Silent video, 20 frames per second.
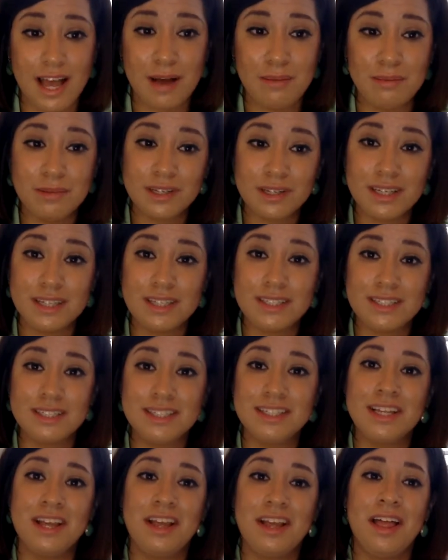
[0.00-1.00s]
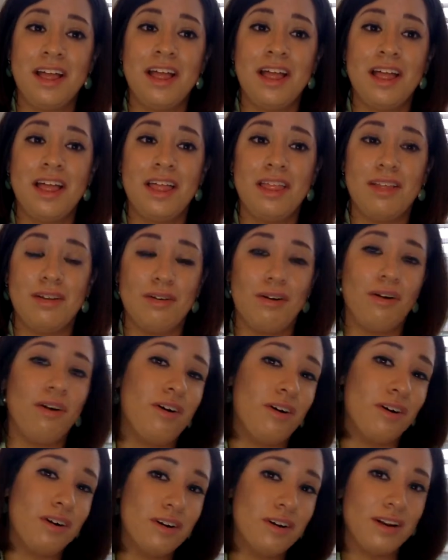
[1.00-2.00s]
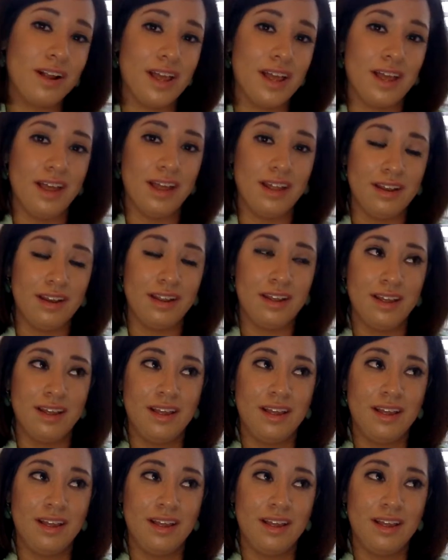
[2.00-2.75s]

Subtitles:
applicants there are, and